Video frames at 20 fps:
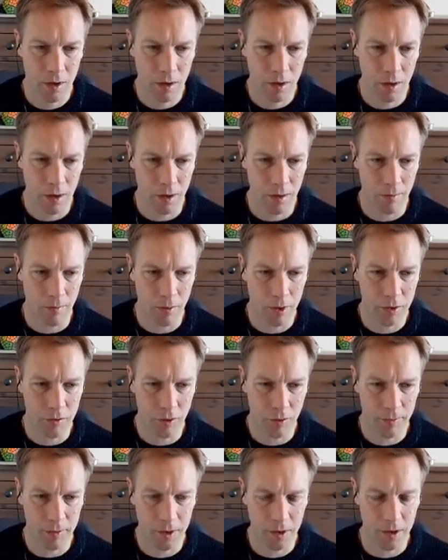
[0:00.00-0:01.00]
Um, we're
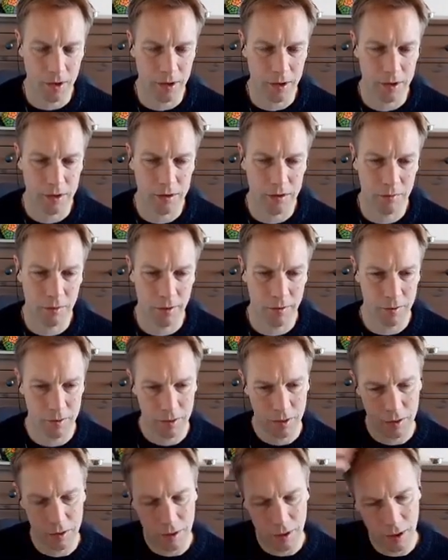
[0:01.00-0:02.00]
dropping our linked list, so we want
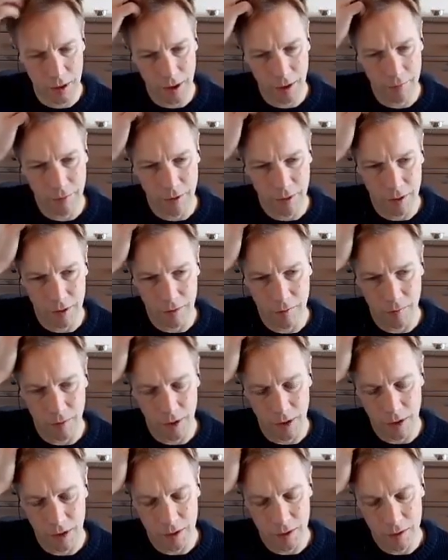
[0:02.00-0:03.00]
to delete everything that
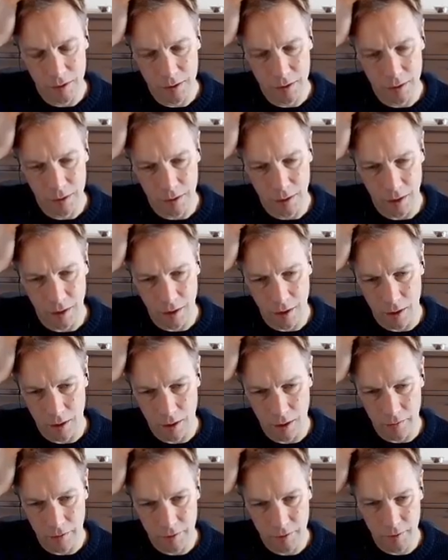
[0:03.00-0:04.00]
we uh,
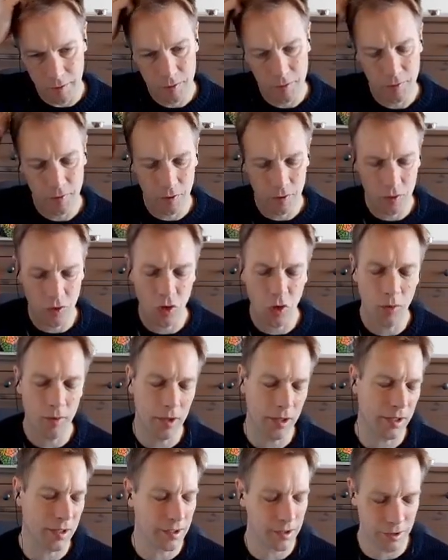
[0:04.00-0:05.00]
are responsible for.
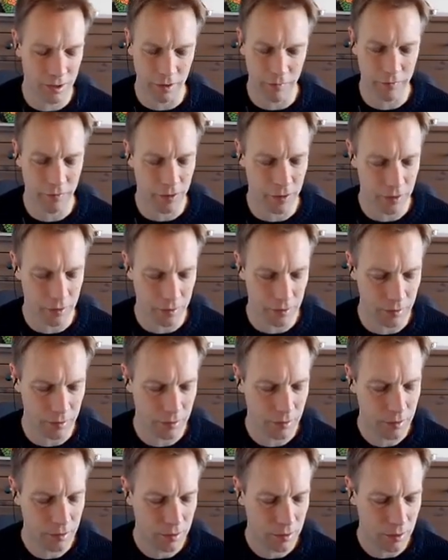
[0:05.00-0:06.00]
Normally, the stuff that you're
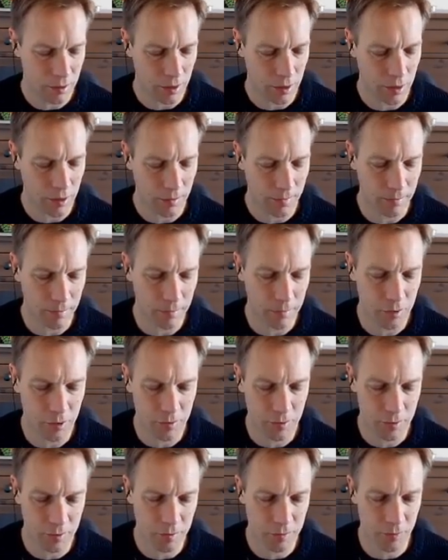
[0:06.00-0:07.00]
um,
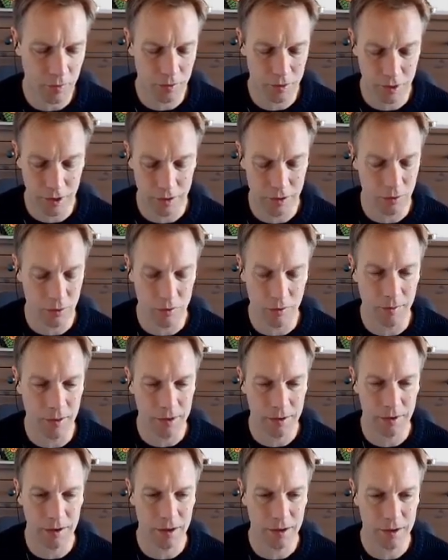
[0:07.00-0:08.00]
responsible for gets
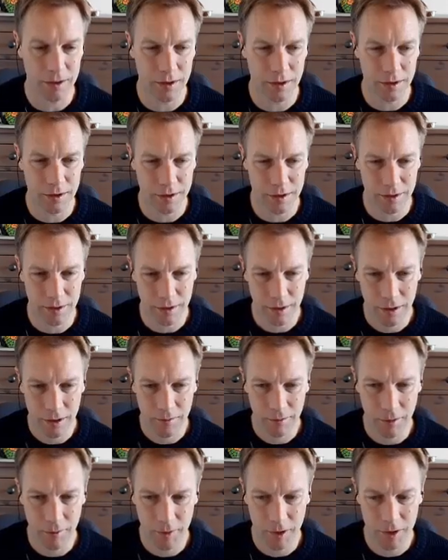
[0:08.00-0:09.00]
automatically deleted,
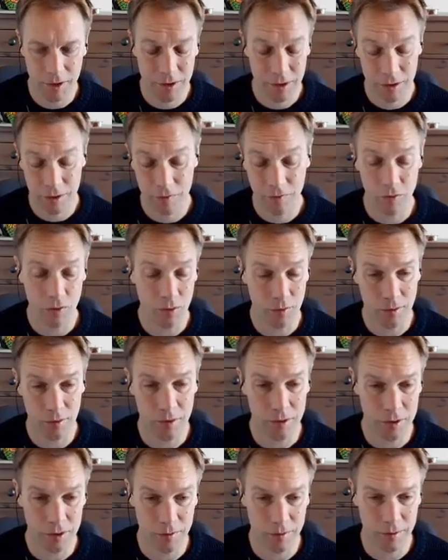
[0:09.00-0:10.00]
but because it's a raw
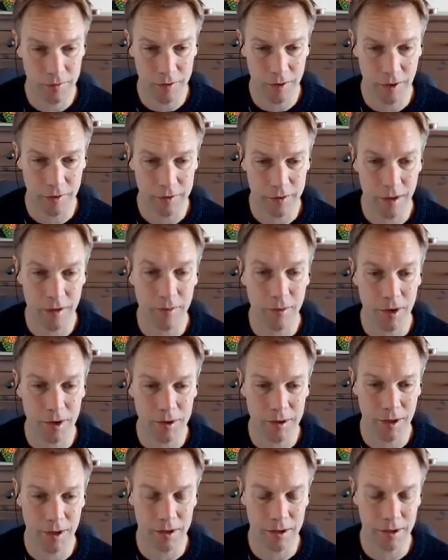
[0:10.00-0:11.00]
pointer, we've kind of deliberately
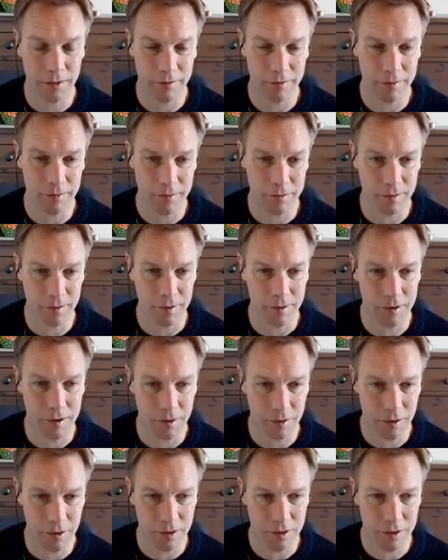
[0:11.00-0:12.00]
taken that responsibility
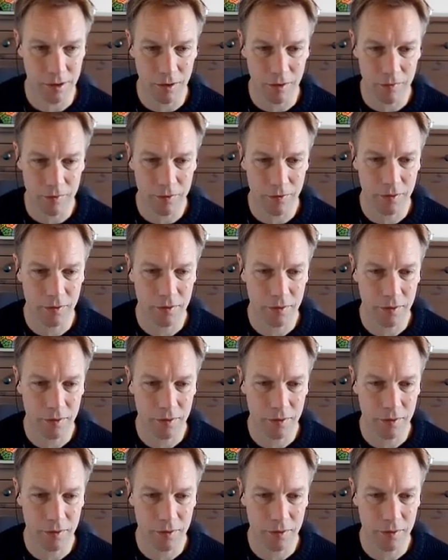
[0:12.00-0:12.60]
on ourselves.